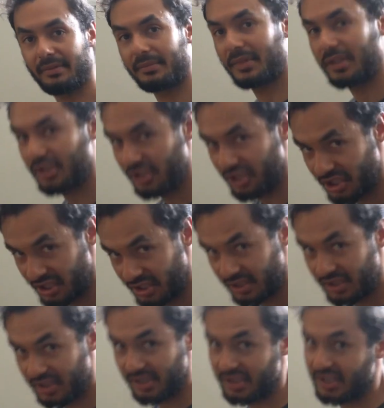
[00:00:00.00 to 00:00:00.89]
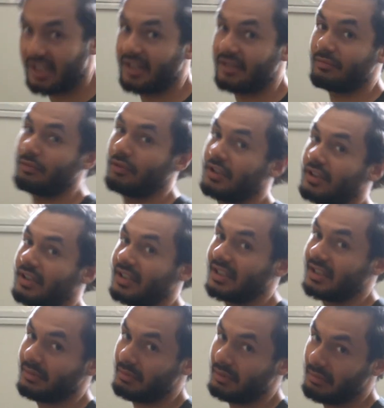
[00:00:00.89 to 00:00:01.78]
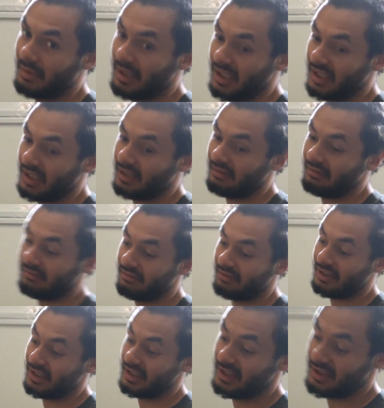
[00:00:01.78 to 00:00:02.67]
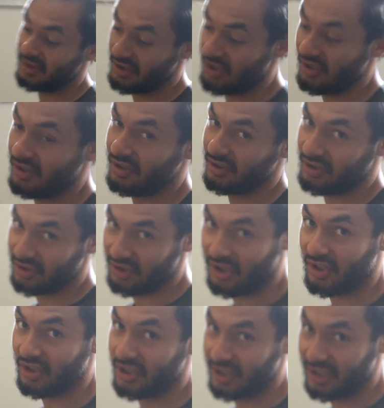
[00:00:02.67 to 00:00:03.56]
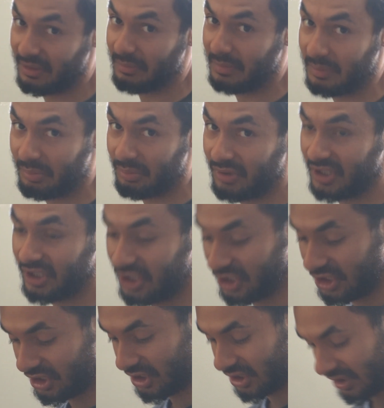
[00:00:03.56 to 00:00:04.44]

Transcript: margins that we're going to be making for these are going to be pretty good.